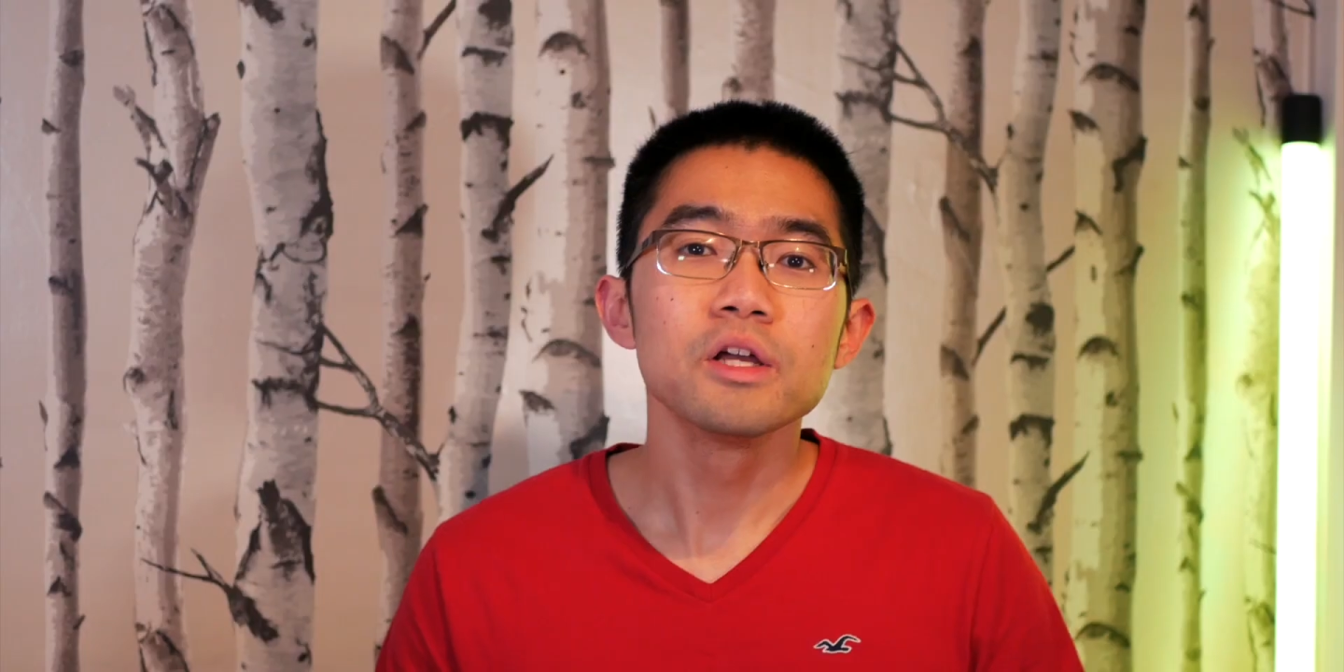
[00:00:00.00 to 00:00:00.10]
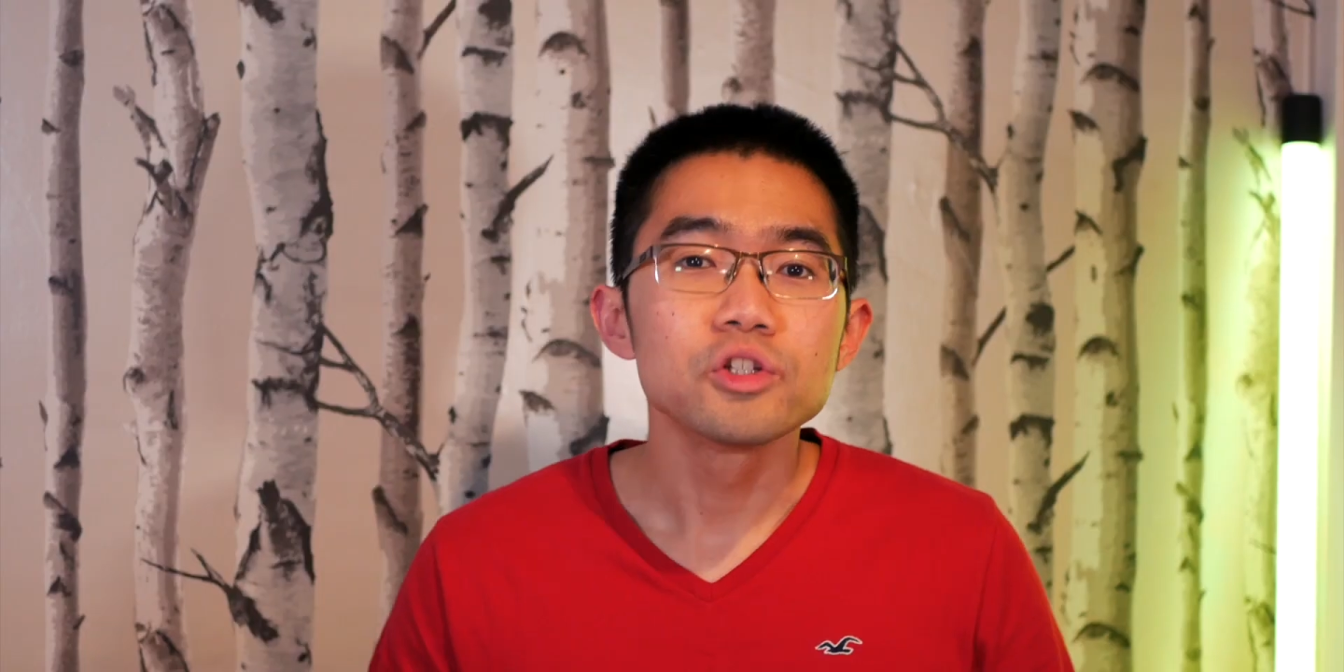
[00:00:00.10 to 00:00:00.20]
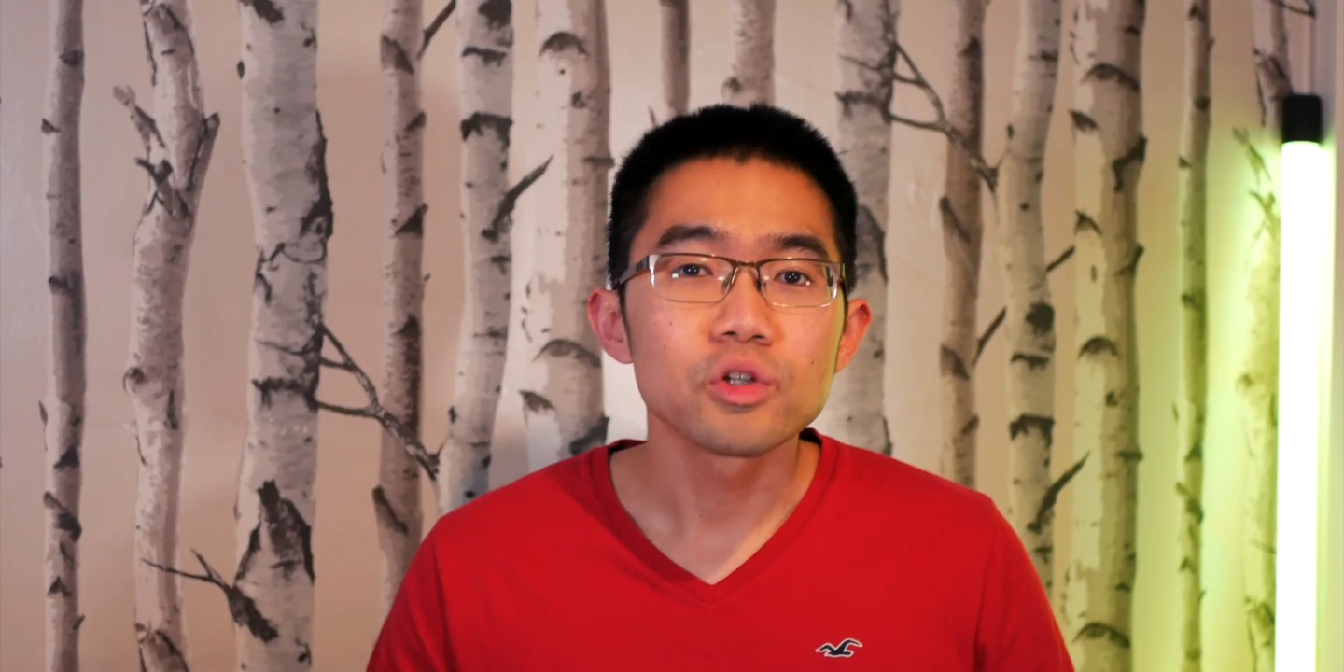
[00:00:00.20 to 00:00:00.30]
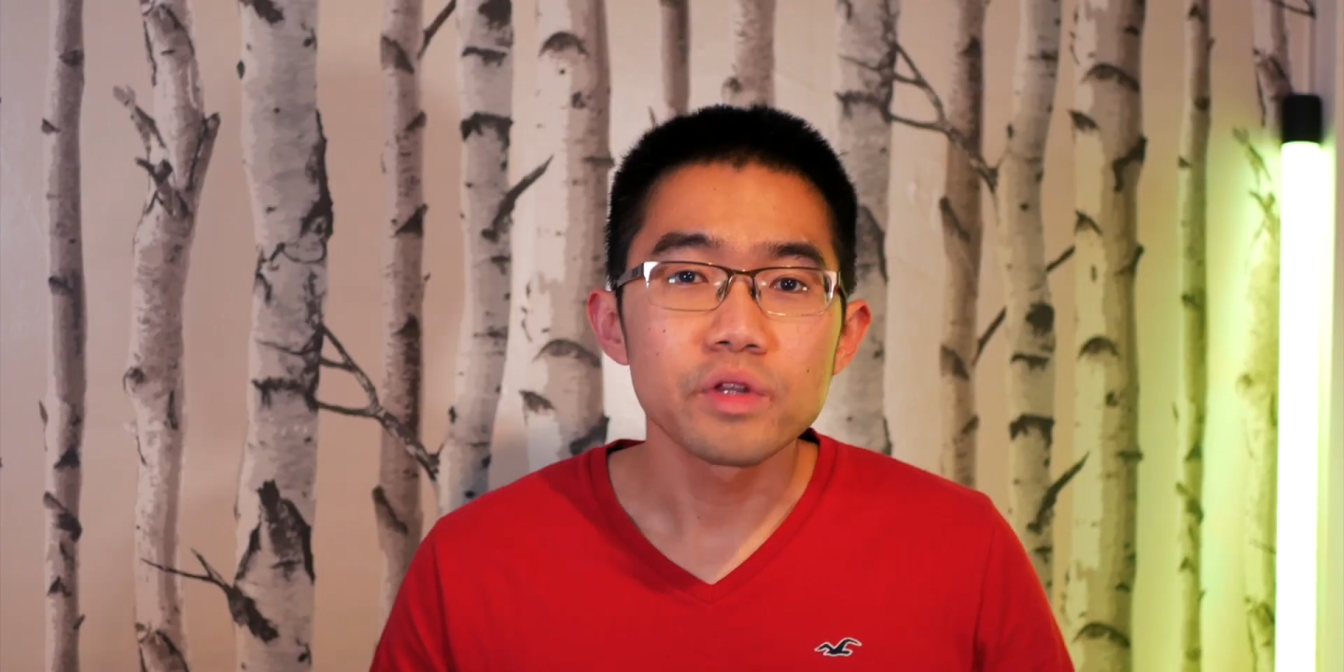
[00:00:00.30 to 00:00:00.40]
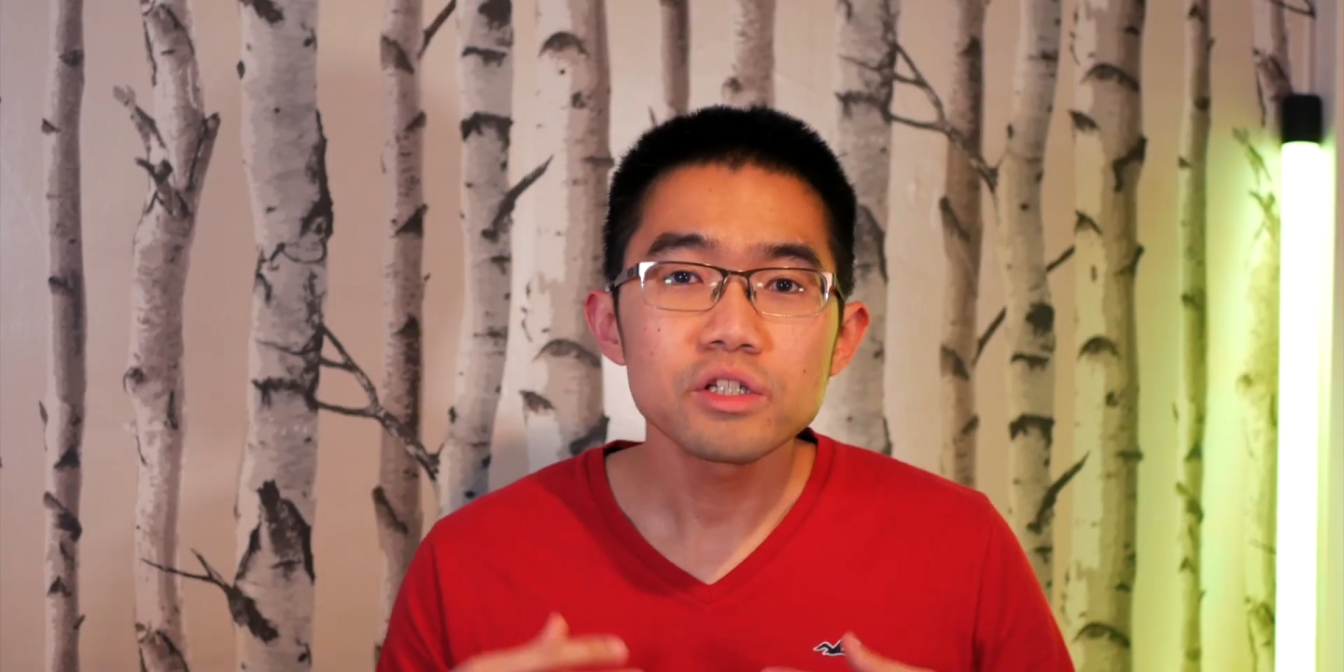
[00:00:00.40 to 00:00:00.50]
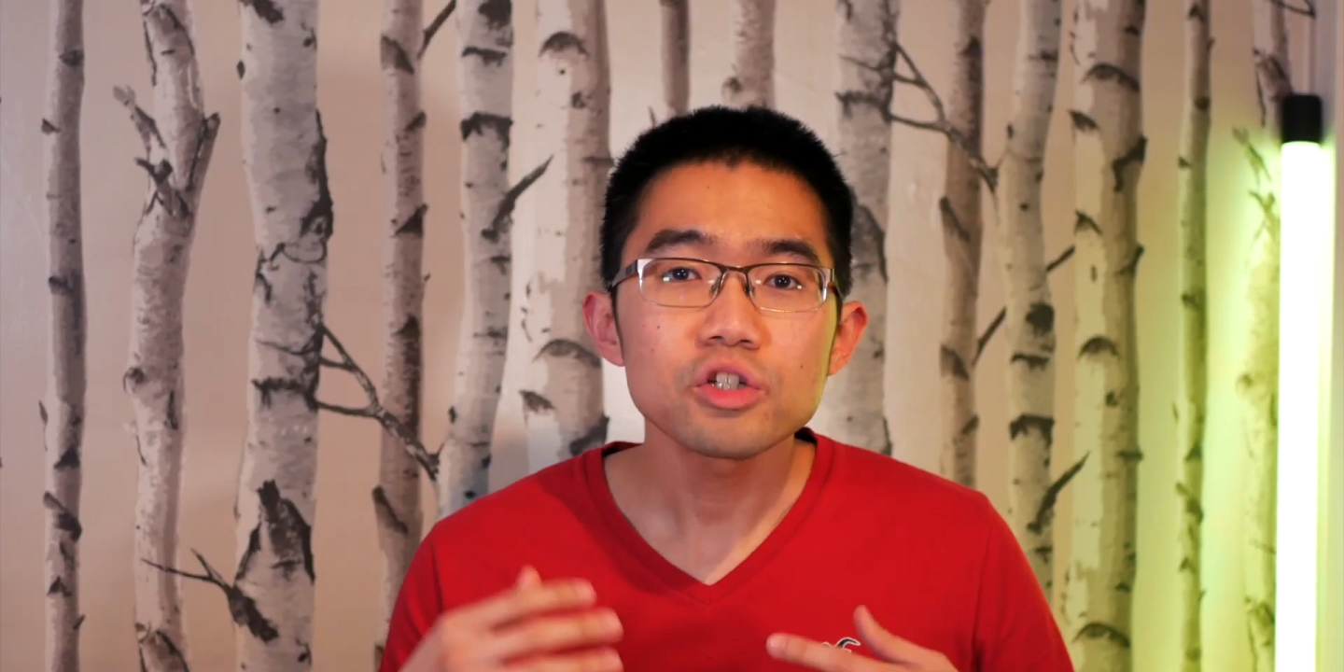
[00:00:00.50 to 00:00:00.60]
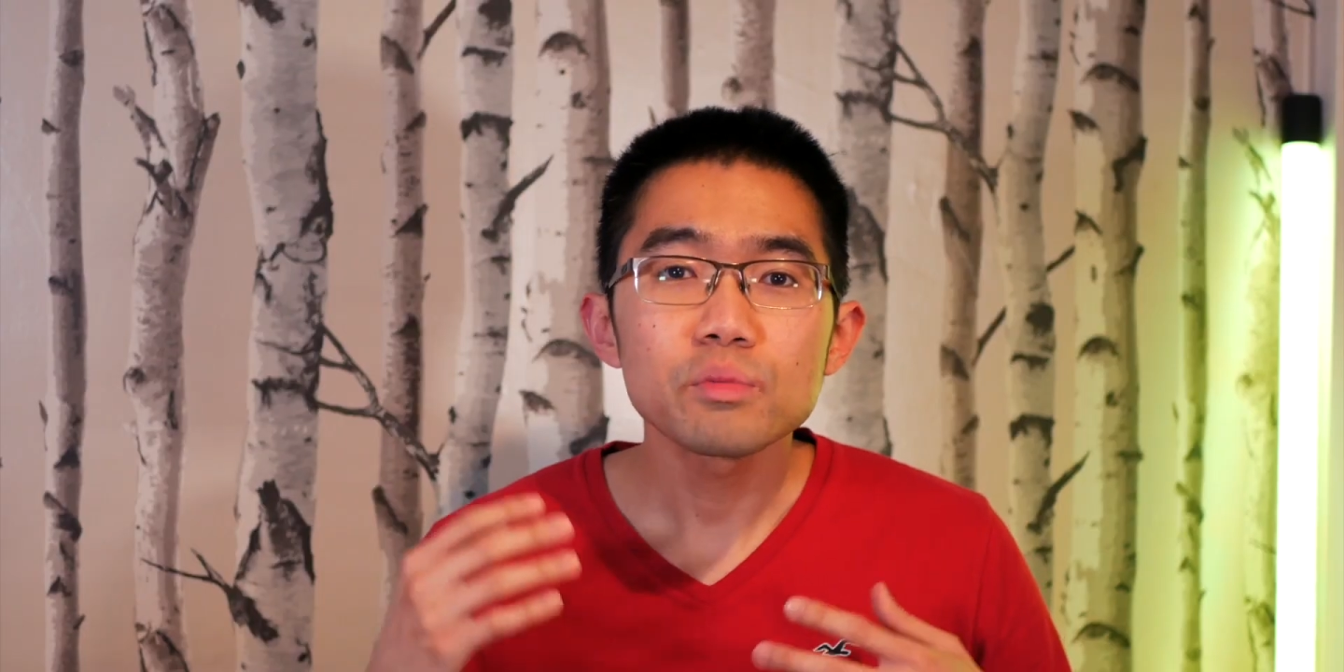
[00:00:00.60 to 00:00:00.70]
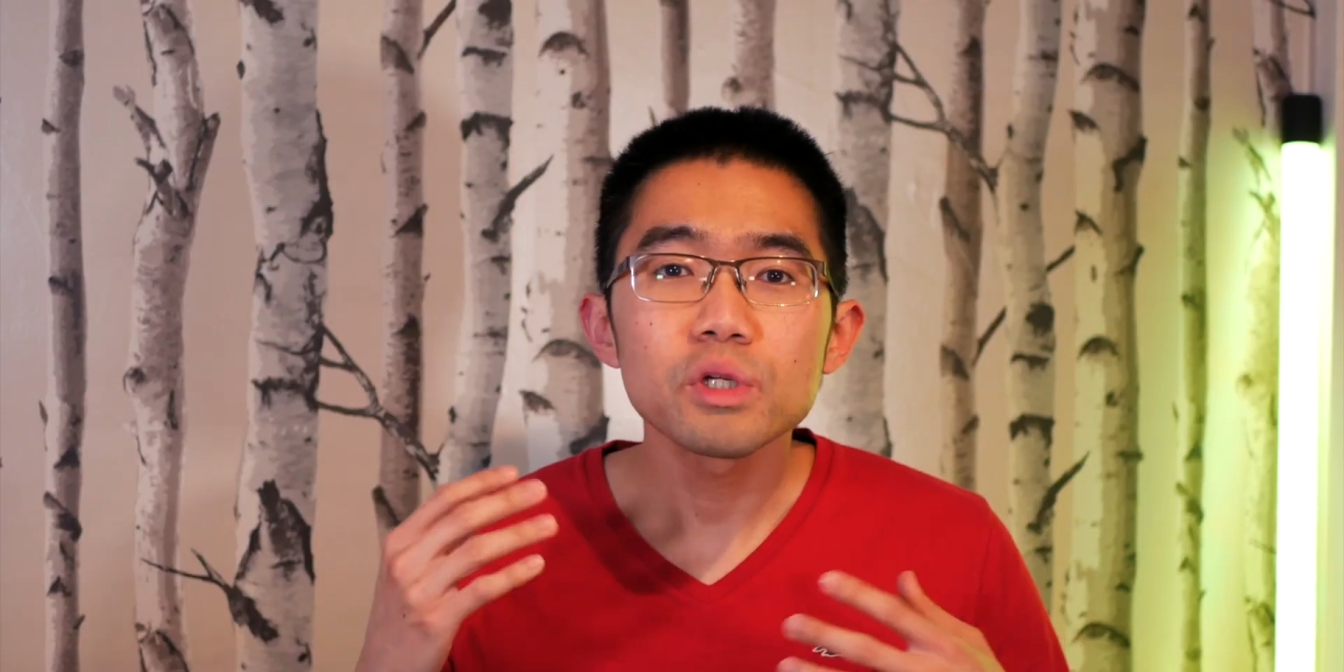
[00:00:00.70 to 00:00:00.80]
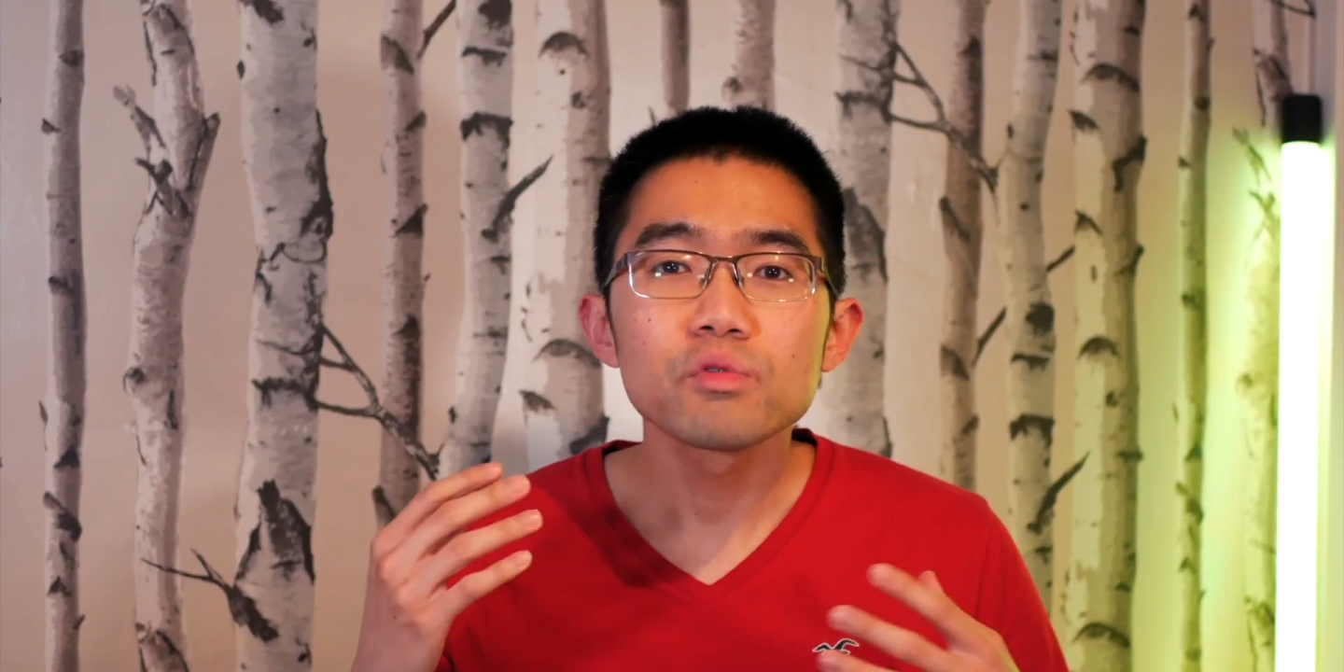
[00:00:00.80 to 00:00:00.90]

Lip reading: So these are some of the